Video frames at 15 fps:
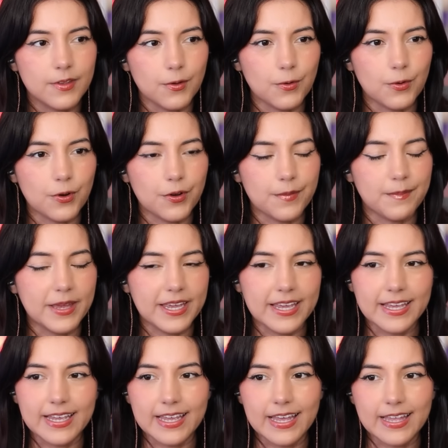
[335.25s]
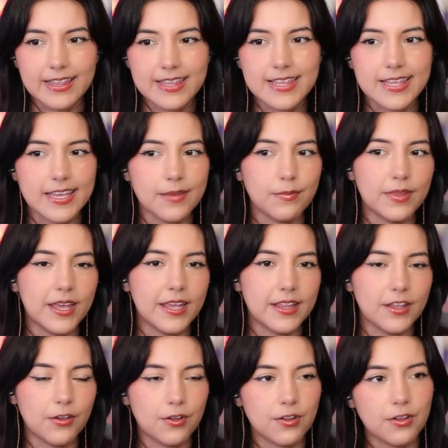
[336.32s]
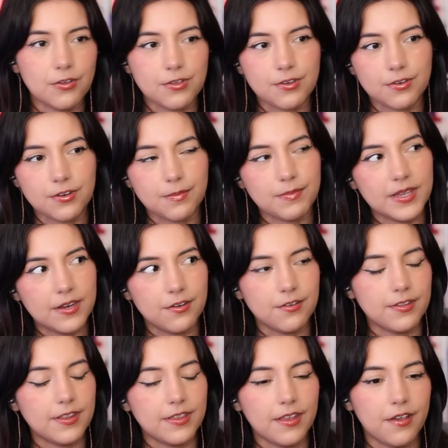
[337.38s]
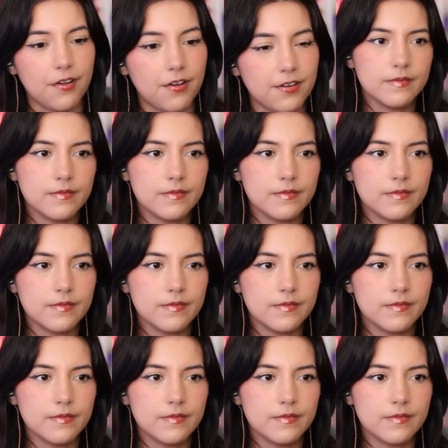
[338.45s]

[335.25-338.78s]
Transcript: Or making it seem like they're closer to Peter than they are?